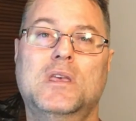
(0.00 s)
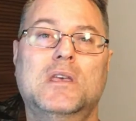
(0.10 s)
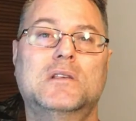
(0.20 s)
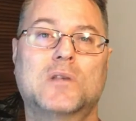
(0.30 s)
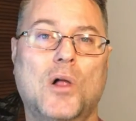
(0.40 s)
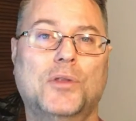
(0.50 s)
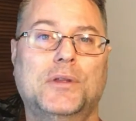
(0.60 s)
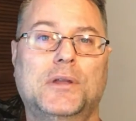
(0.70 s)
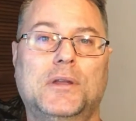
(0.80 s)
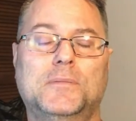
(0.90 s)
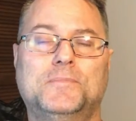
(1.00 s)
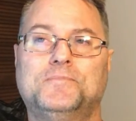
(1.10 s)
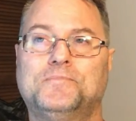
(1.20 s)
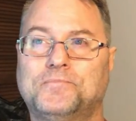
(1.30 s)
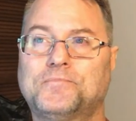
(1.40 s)
Amen. In
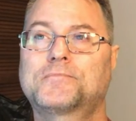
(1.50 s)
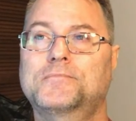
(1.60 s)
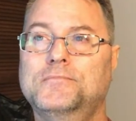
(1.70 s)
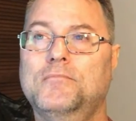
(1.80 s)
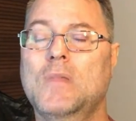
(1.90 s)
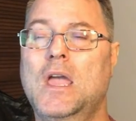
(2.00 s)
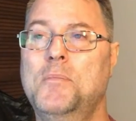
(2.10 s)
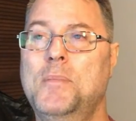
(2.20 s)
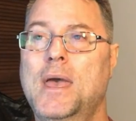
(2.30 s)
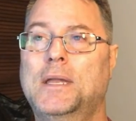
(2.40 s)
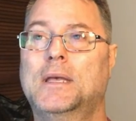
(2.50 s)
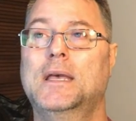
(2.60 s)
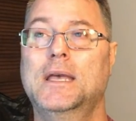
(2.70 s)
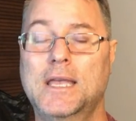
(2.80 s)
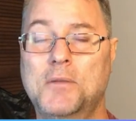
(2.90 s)
my body, whether
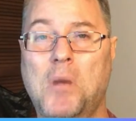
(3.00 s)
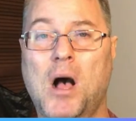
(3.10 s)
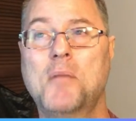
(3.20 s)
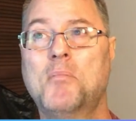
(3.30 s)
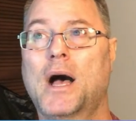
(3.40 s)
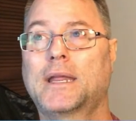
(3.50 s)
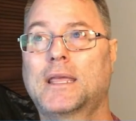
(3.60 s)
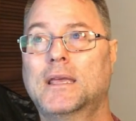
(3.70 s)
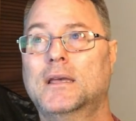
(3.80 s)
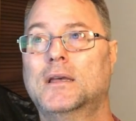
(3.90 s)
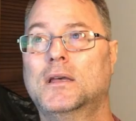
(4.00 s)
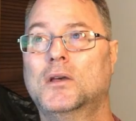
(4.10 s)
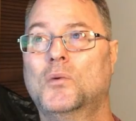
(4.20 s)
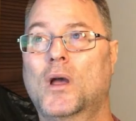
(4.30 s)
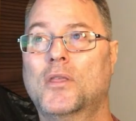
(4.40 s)
by life or by
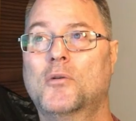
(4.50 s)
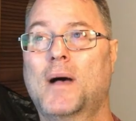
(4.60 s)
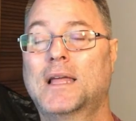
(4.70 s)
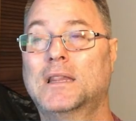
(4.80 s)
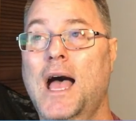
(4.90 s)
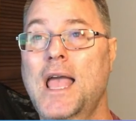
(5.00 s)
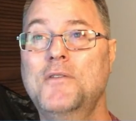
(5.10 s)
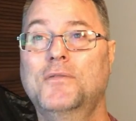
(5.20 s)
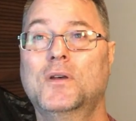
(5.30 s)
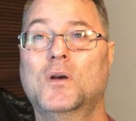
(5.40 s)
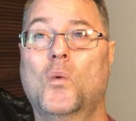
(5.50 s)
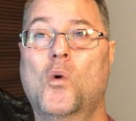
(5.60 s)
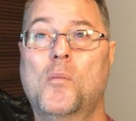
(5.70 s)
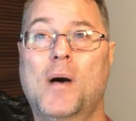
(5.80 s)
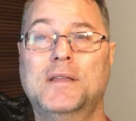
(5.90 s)
death. For to
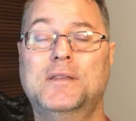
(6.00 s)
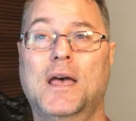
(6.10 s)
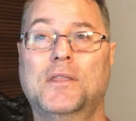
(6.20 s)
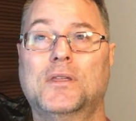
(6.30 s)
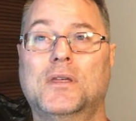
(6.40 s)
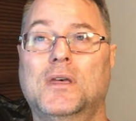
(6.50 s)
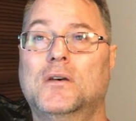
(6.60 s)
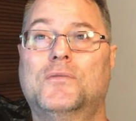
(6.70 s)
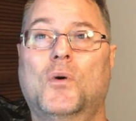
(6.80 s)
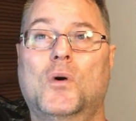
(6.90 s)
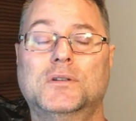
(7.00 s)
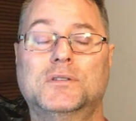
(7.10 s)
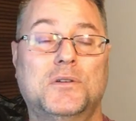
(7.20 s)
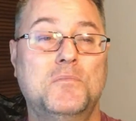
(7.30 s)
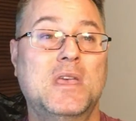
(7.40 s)
me,
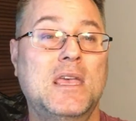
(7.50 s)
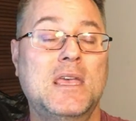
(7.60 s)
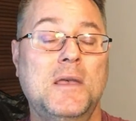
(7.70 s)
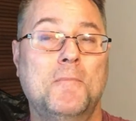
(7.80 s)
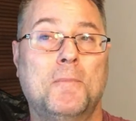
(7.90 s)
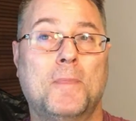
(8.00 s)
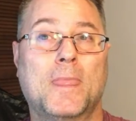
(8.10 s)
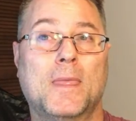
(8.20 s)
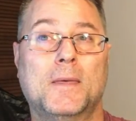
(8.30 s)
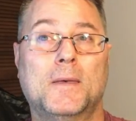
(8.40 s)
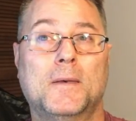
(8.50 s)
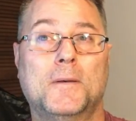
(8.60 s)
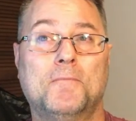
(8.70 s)
to live is